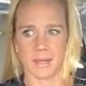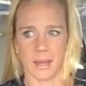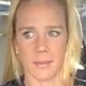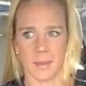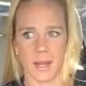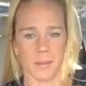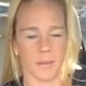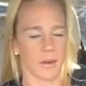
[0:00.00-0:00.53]
I
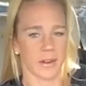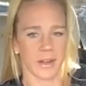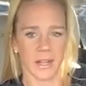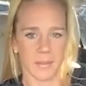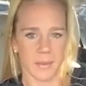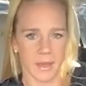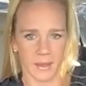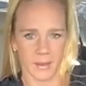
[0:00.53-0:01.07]
mean I'm
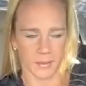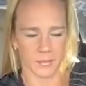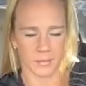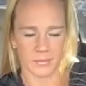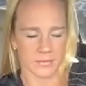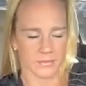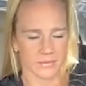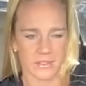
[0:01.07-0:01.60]
already being
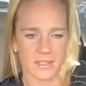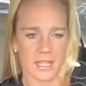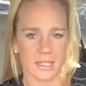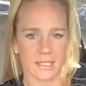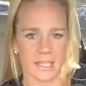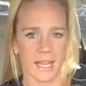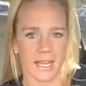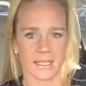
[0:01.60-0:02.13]

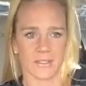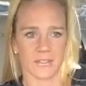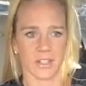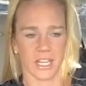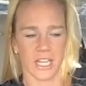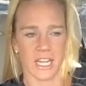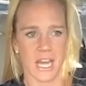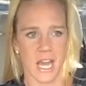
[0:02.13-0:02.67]
slightly active
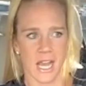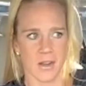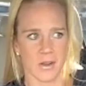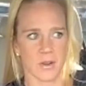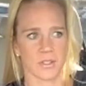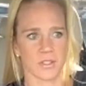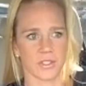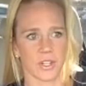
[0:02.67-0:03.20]
on it
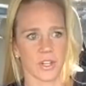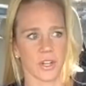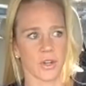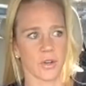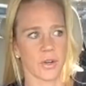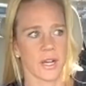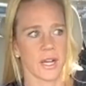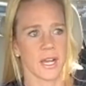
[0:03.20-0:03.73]
now,
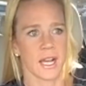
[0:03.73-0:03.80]
so